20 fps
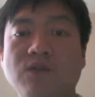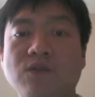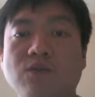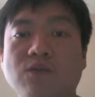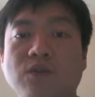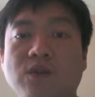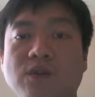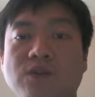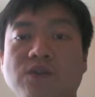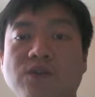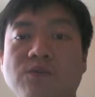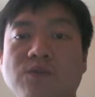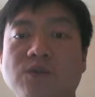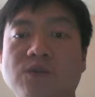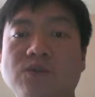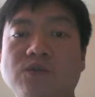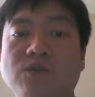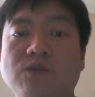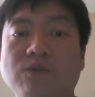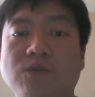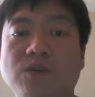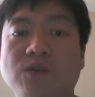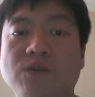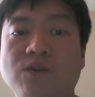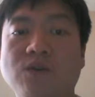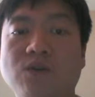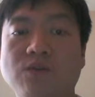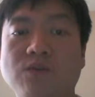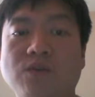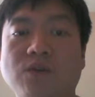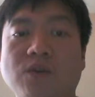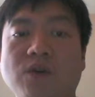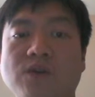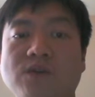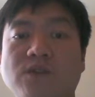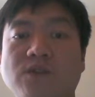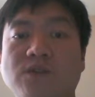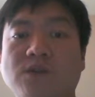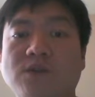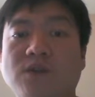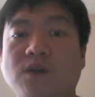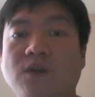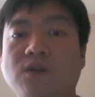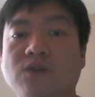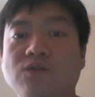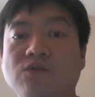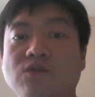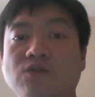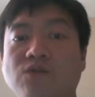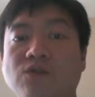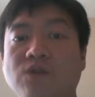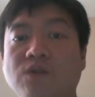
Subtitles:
correlation between median home prices and user